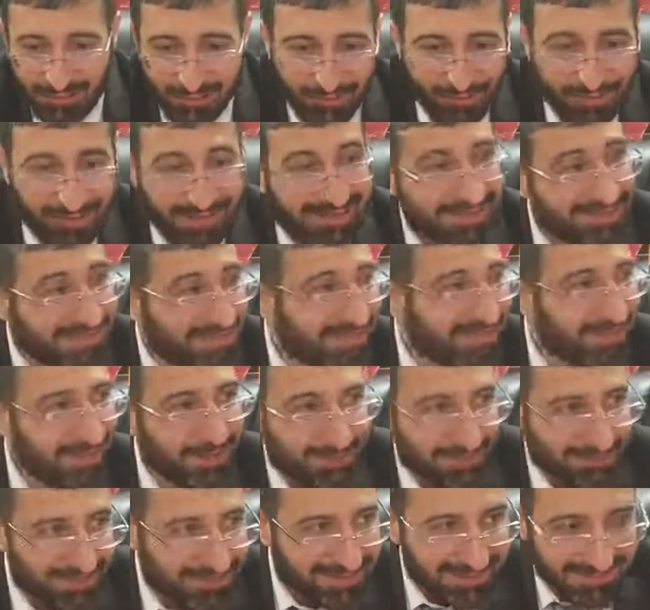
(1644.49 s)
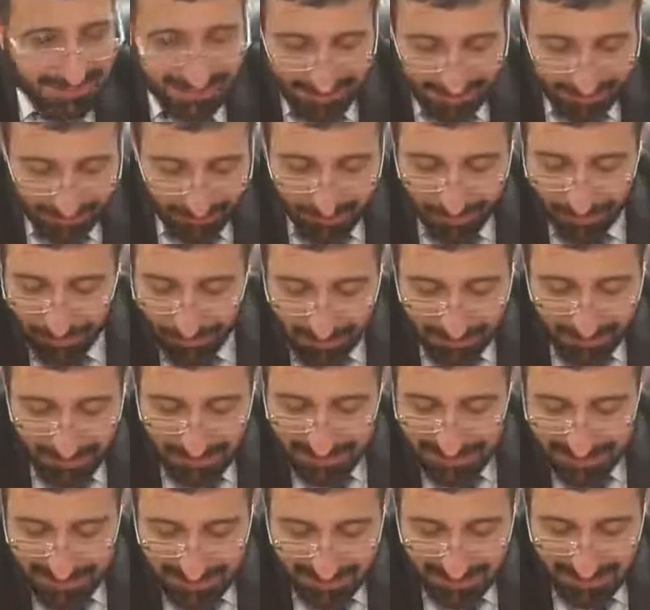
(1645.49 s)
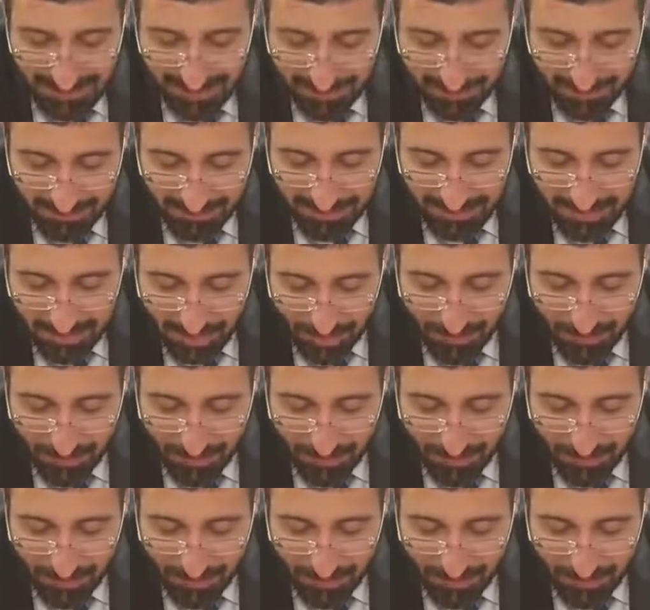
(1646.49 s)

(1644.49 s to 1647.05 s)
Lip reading: runs around from one place to another place.